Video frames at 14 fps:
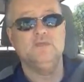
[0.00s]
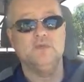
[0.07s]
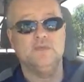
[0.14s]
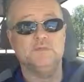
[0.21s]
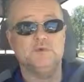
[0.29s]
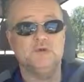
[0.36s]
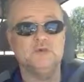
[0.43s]

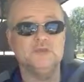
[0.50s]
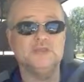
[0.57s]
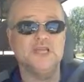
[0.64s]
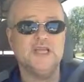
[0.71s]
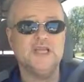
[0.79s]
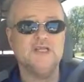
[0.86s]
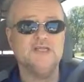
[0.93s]
With Pearl's
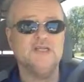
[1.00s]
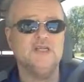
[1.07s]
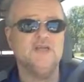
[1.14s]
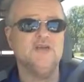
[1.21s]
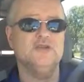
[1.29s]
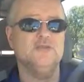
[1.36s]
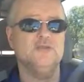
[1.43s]
case, you can
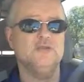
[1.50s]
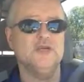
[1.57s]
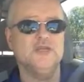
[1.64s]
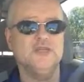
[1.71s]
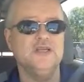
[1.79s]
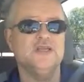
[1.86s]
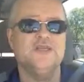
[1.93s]
hear the
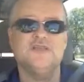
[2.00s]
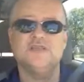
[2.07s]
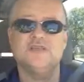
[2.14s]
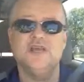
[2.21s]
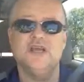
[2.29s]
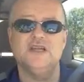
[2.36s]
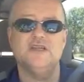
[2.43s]
breathing
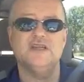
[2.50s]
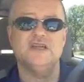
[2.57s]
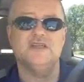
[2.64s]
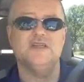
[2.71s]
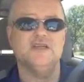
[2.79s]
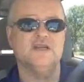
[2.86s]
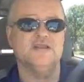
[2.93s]
sounding
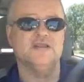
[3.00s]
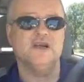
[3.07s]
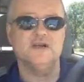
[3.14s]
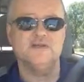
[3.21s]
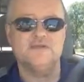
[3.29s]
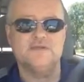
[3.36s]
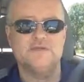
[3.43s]
like
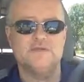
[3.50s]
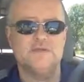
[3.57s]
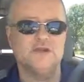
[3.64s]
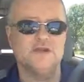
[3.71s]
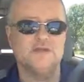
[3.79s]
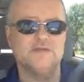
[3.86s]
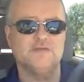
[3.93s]

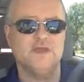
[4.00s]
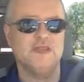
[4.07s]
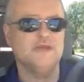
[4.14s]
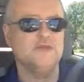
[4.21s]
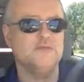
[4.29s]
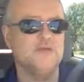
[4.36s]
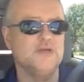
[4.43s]
Darth
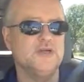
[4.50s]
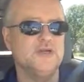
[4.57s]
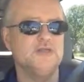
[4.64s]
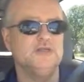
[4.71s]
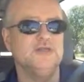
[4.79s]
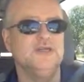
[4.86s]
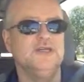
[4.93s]
Vader
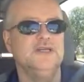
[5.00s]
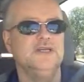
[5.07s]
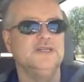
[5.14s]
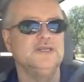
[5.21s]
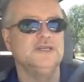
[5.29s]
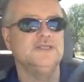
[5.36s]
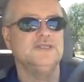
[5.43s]
breathing,
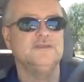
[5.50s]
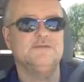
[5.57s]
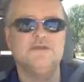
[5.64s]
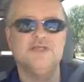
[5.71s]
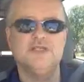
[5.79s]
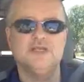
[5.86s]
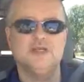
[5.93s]
because it's
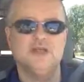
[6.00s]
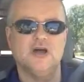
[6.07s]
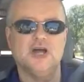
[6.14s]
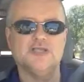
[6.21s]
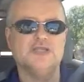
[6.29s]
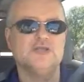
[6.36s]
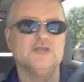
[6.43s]

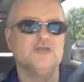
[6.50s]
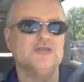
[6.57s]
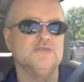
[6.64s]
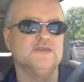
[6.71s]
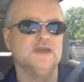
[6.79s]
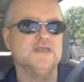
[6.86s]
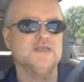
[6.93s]
physiological.
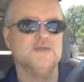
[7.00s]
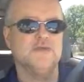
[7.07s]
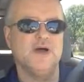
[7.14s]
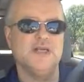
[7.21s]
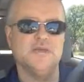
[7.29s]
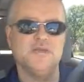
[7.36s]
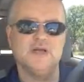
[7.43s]
It affects the
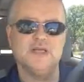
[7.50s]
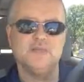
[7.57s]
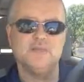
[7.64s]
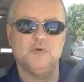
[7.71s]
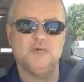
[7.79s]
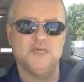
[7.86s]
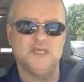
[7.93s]
mind. The mind's
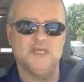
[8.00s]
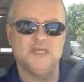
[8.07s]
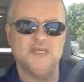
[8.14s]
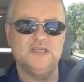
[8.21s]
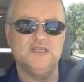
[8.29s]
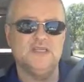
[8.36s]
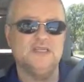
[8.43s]
pulling
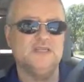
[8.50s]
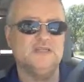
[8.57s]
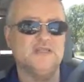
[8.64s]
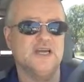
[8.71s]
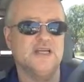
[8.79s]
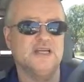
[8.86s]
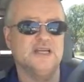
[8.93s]
in
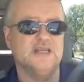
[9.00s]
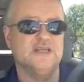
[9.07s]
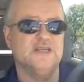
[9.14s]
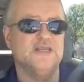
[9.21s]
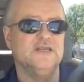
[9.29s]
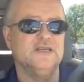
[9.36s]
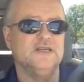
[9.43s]
kind of like,
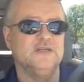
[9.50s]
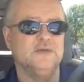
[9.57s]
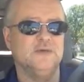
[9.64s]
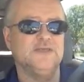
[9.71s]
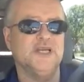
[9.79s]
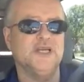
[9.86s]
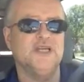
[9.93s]

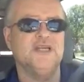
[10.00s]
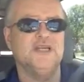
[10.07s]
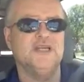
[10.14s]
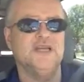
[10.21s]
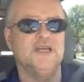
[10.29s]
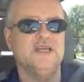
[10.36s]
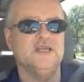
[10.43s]
almost like
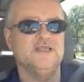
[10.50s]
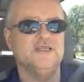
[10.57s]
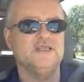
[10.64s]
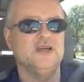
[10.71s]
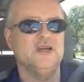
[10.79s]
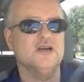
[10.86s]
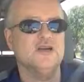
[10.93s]
a
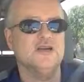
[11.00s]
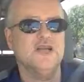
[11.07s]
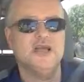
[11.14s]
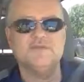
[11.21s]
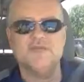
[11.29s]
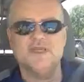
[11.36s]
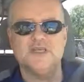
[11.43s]
star
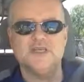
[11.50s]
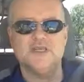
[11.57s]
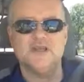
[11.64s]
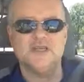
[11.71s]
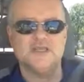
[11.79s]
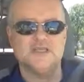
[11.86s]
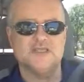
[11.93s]
collapsing in
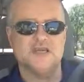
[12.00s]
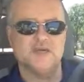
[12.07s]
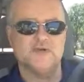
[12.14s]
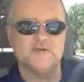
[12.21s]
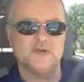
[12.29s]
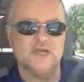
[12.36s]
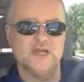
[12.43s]
on
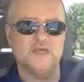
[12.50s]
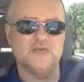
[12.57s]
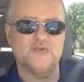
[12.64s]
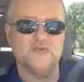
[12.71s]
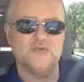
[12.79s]
itself, okay?